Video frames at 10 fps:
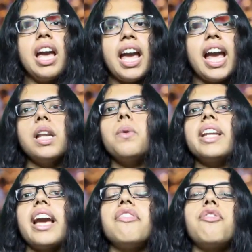
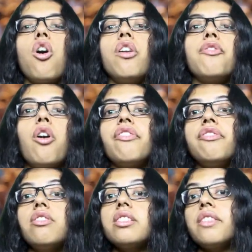Anyone can fall for
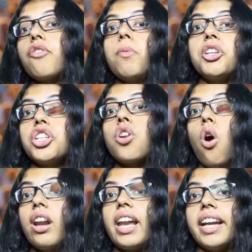false information
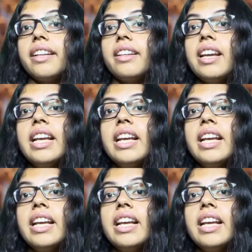online.